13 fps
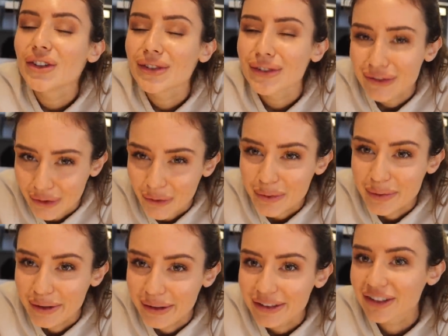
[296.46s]
so
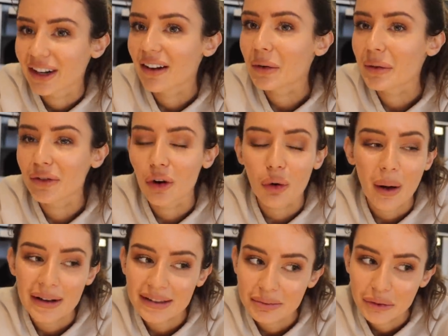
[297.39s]
much. Like, we've got
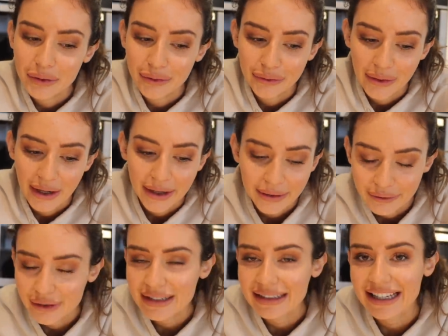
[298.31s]
quite a small
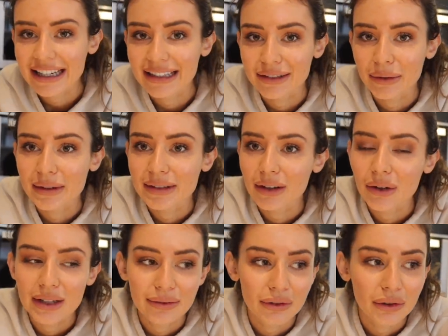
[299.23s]
freezer here, so it's so
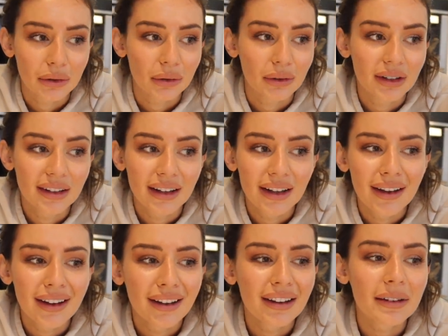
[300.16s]
difficult.
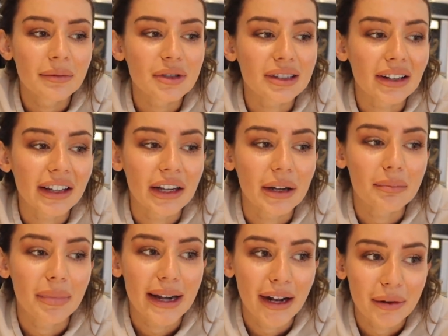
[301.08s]
Just looking
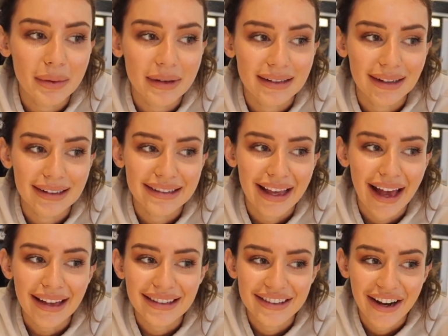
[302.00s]
at Penelope's, like,
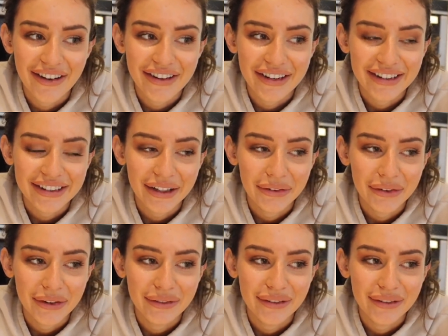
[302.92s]
sat staring at herself in the